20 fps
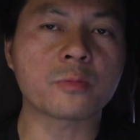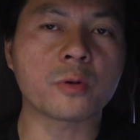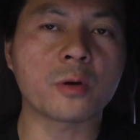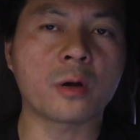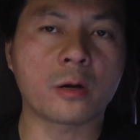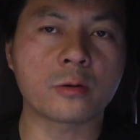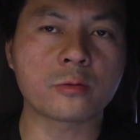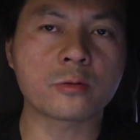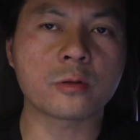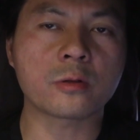per
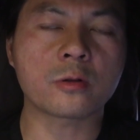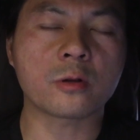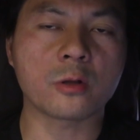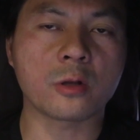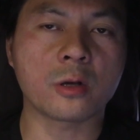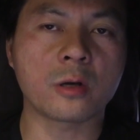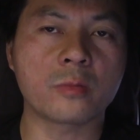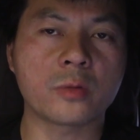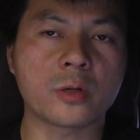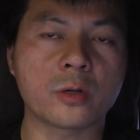100
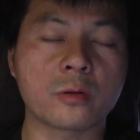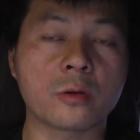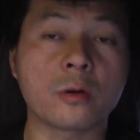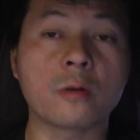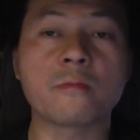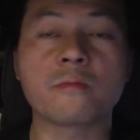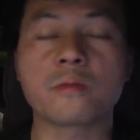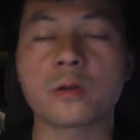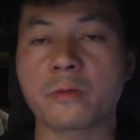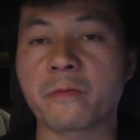kilometer
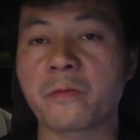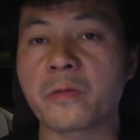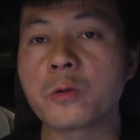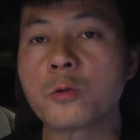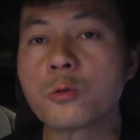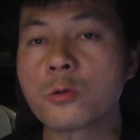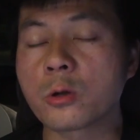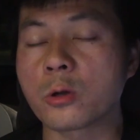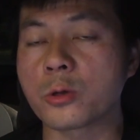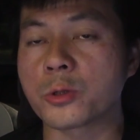of
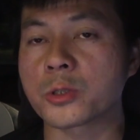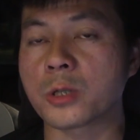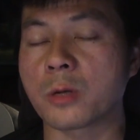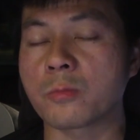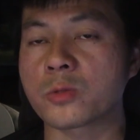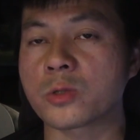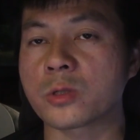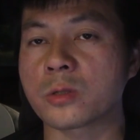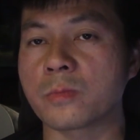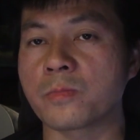fuel
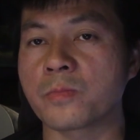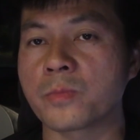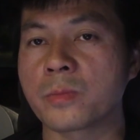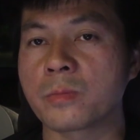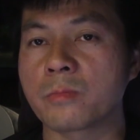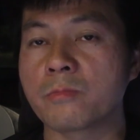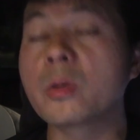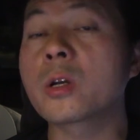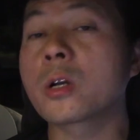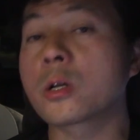consumption
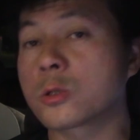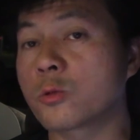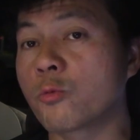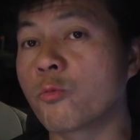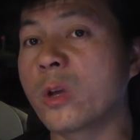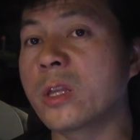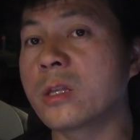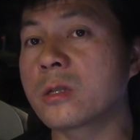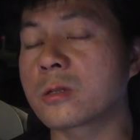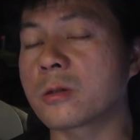because of
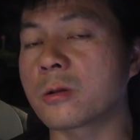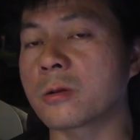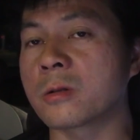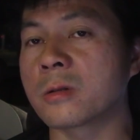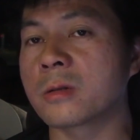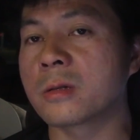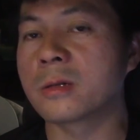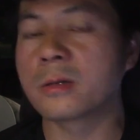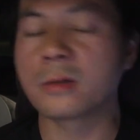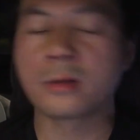winter.
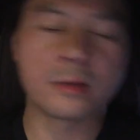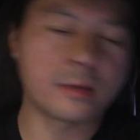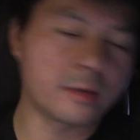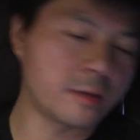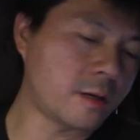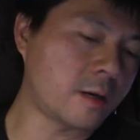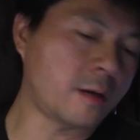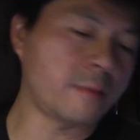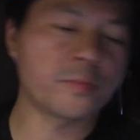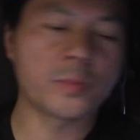
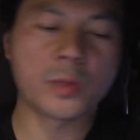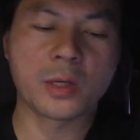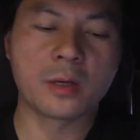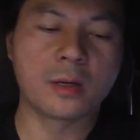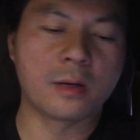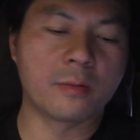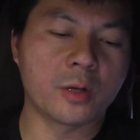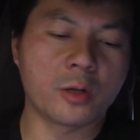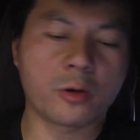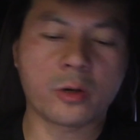Yeah,
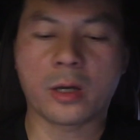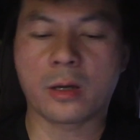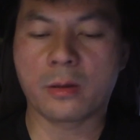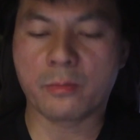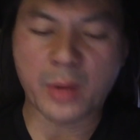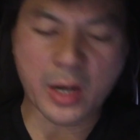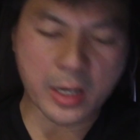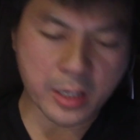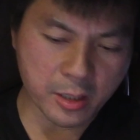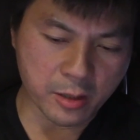but okay,
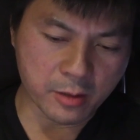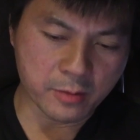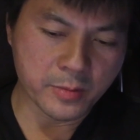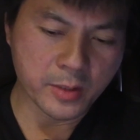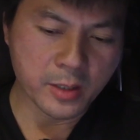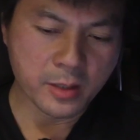back here.